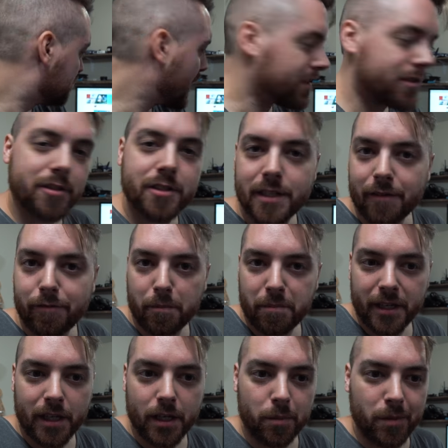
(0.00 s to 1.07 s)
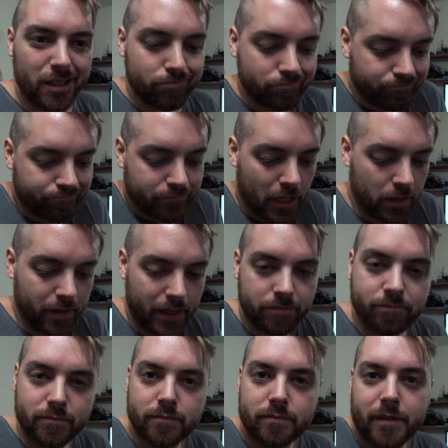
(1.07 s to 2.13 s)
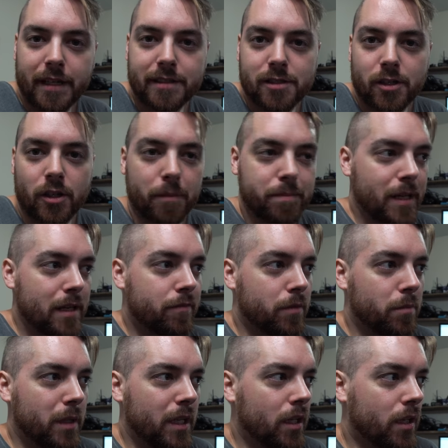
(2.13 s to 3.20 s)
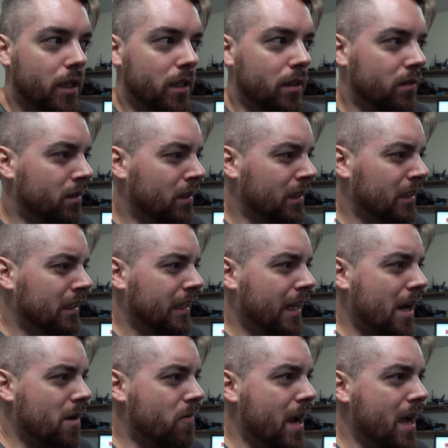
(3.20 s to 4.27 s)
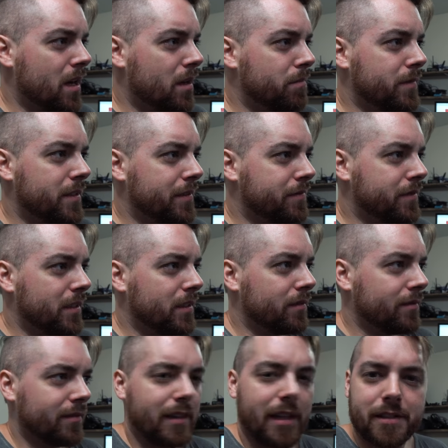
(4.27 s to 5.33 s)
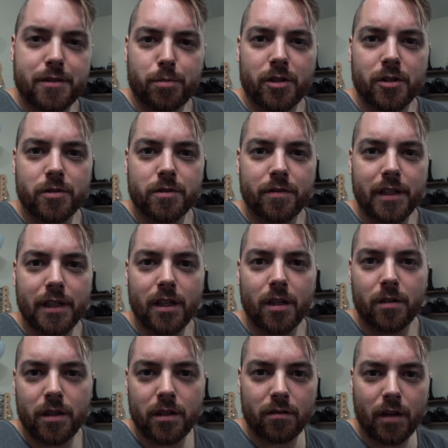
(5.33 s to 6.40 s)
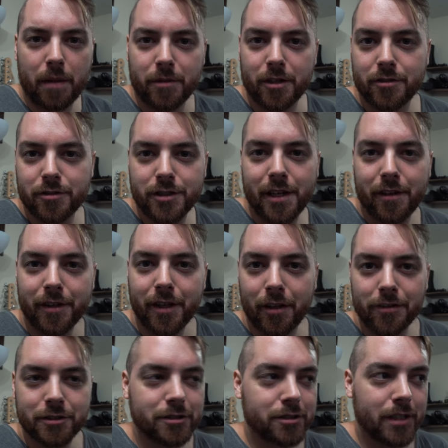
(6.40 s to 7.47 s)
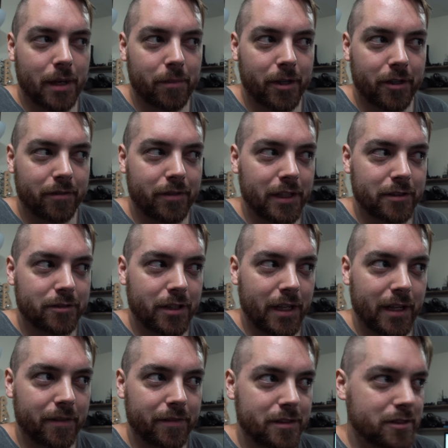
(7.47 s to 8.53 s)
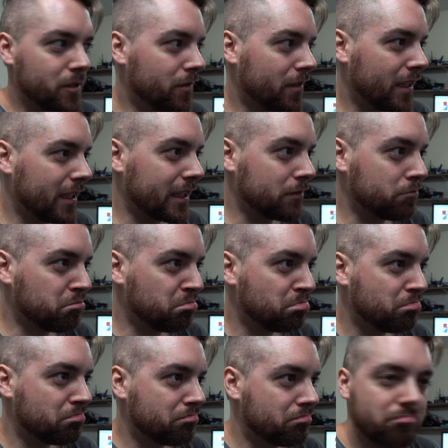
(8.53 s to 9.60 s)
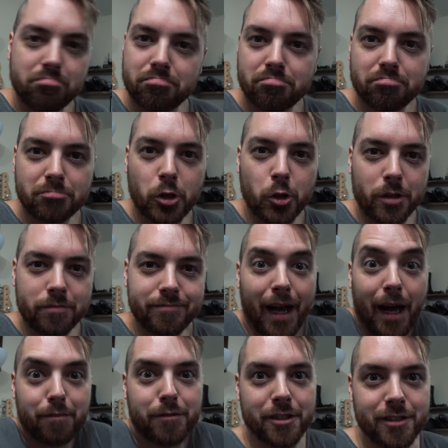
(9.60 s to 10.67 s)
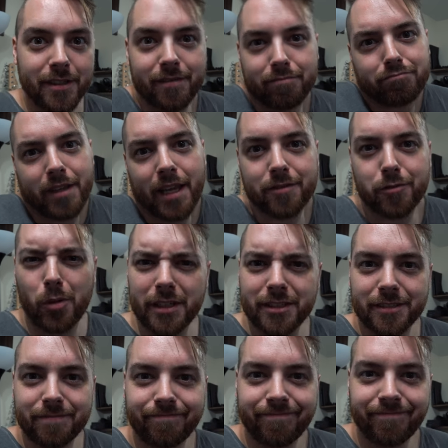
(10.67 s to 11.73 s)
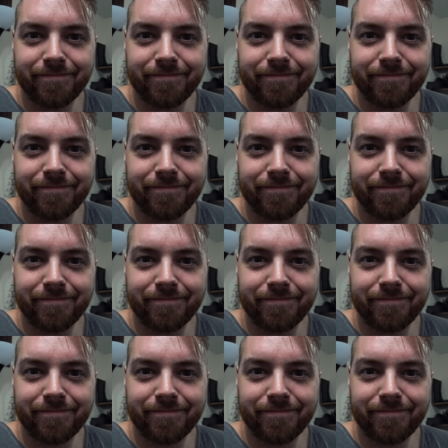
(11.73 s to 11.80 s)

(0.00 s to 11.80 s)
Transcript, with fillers: that's the stuff I'm thinking about. Anyway, that's a little update from me on a random, different, less produced video, and I'm curious to see how the colors come out of here trying out this new thing. Cool. I'm Justin. Thanks for watching.